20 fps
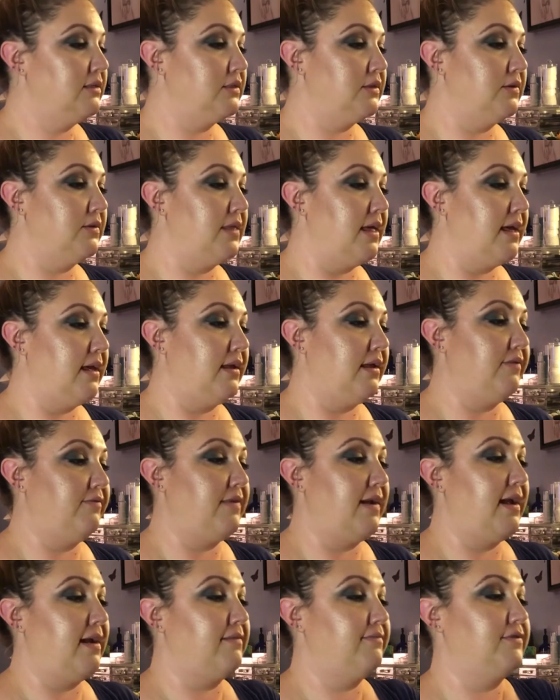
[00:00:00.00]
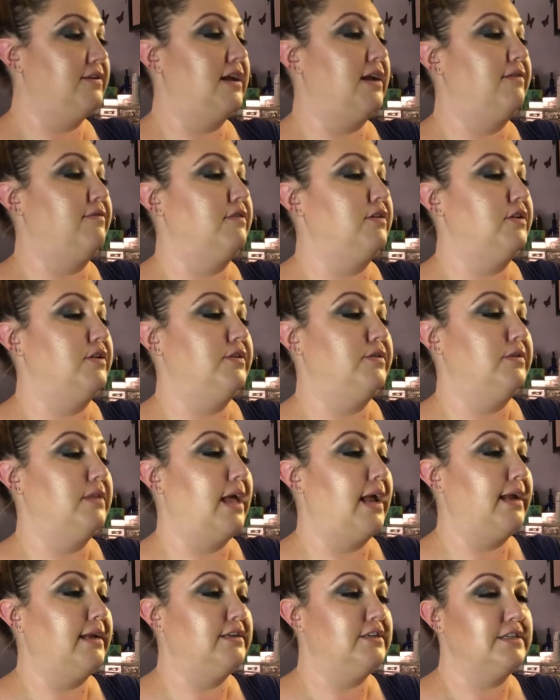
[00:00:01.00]
so that if I have to ever do
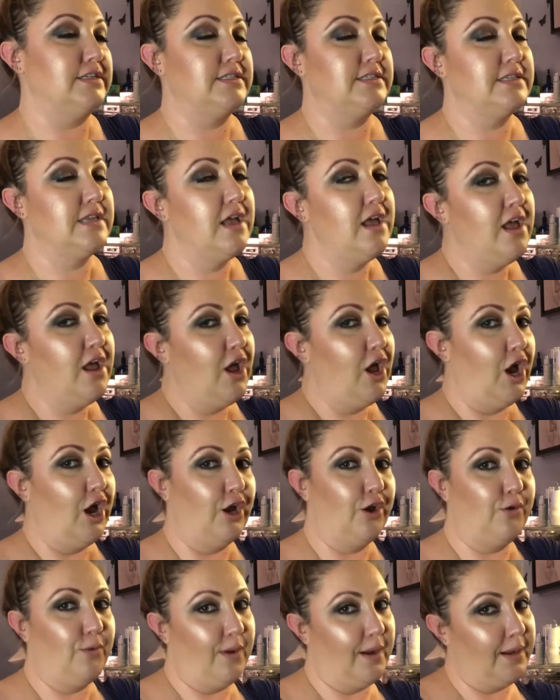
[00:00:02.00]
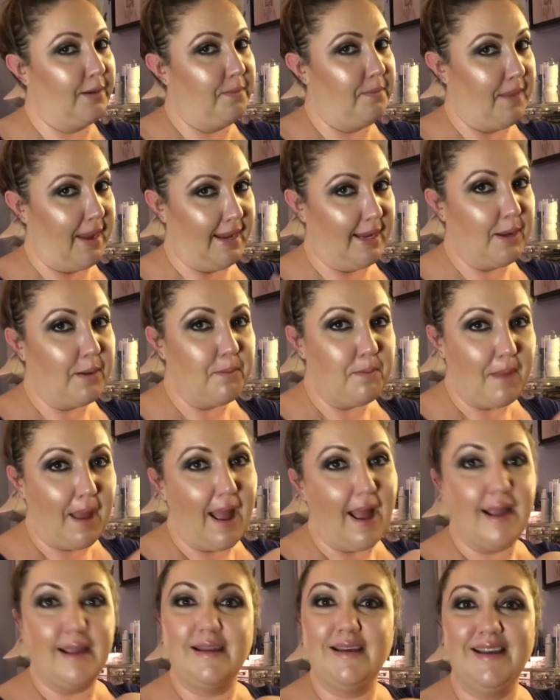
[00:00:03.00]
like just a quick makeup
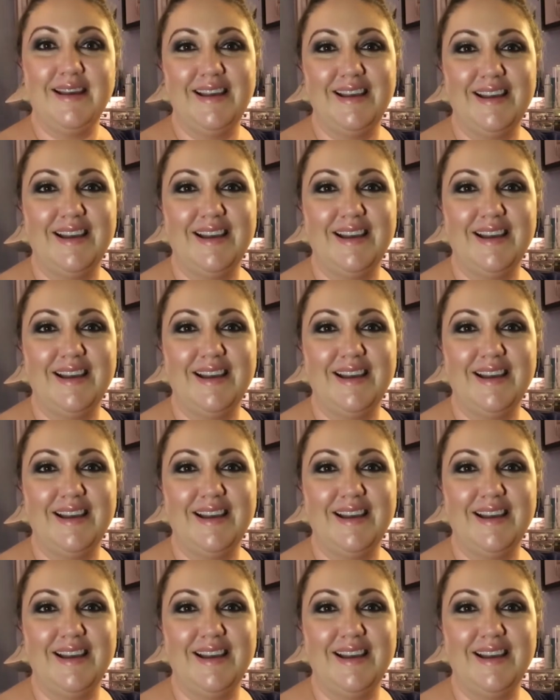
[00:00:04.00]
bag